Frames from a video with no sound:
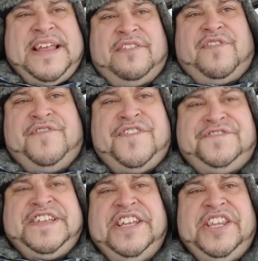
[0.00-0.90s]
down for
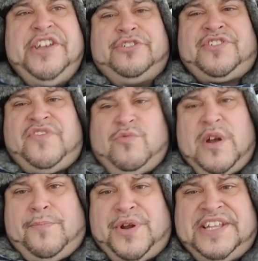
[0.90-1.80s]
15 years if you
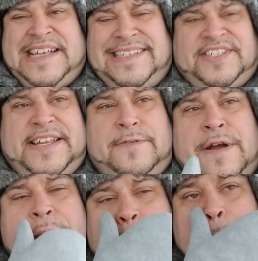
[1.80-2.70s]
want to put a dent in it,
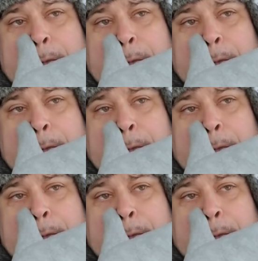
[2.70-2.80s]
right?